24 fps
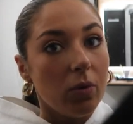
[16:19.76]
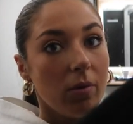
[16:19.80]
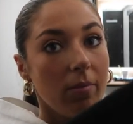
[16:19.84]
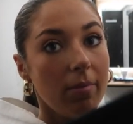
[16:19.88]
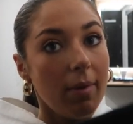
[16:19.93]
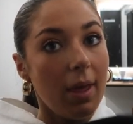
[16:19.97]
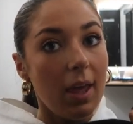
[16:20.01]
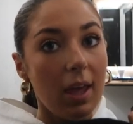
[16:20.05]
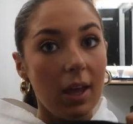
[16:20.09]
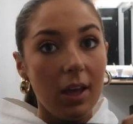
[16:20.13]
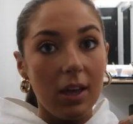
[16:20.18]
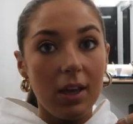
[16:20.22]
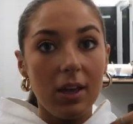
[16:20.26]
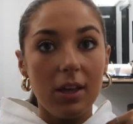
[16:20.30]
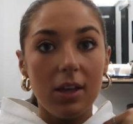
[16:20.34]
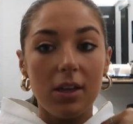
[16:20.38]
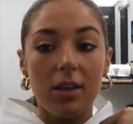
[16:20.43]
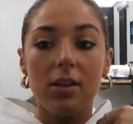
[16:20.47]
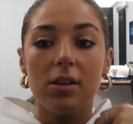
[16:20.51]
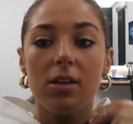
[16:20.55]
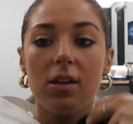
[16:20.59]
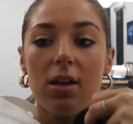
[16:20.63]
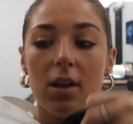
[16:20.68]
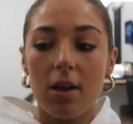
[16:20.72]
we
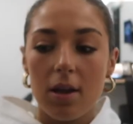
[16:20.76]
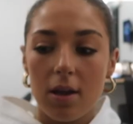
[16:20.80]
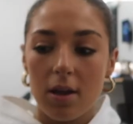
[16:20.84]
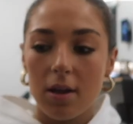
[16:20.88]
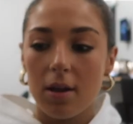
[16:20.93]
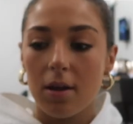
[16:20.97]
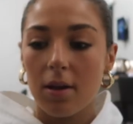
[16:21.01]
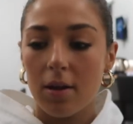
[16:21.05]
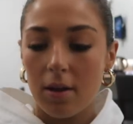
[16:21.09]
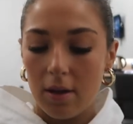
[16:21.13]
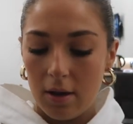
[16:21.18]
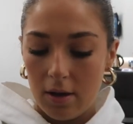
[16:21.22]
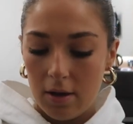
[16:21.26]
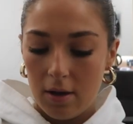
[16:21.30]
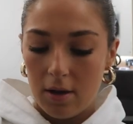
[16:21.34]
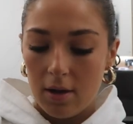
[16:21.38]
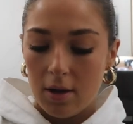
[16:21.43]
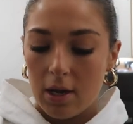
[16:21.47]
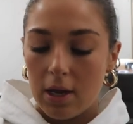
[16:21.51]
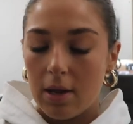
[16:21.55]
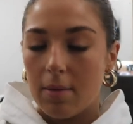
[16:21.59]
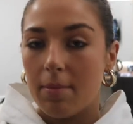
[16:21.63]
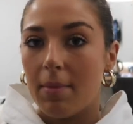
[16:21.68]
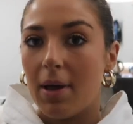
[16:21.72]
made.
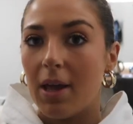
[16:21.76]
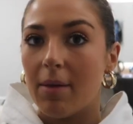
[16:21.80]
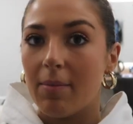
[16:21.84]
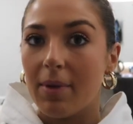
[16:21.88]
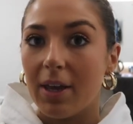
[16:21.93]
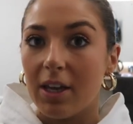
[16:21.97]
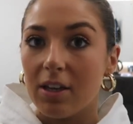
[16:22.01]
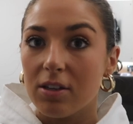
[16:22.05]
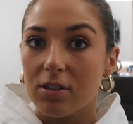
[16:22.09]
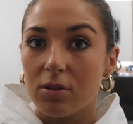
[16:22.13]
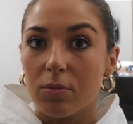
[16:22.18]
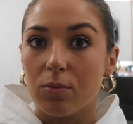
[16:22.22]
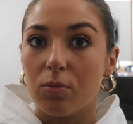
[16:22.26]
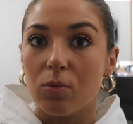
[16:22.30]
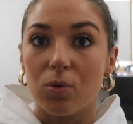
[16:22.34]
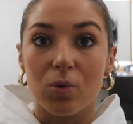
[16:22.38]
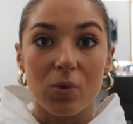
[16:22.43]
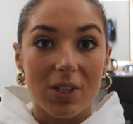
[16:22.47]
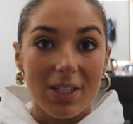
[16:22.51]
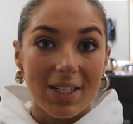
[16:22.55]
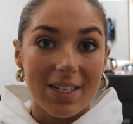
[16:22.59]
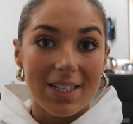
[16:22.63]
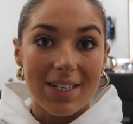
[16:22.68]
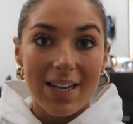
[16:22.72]
May make some new
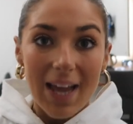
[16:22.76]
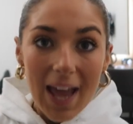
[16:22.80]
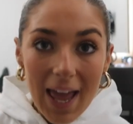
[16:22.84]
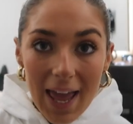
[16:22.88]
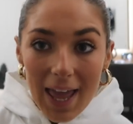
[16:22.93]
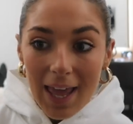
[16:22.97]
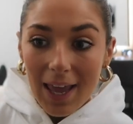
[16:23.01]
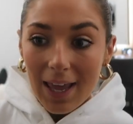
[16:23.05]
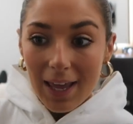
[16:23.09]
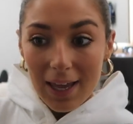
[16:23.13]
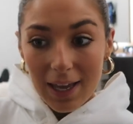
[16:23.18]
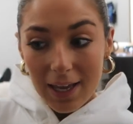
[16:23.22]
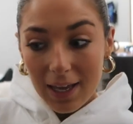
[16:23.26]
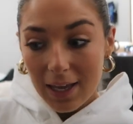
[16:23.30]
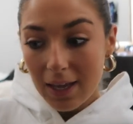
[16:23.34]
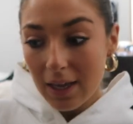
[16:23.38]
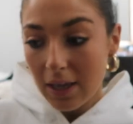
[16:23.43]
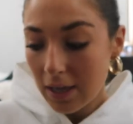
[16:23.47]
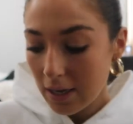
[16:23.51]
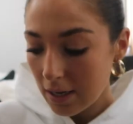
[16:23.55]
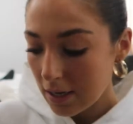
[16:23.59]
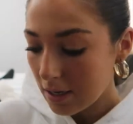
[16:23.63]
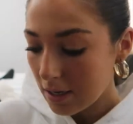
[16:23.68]
today.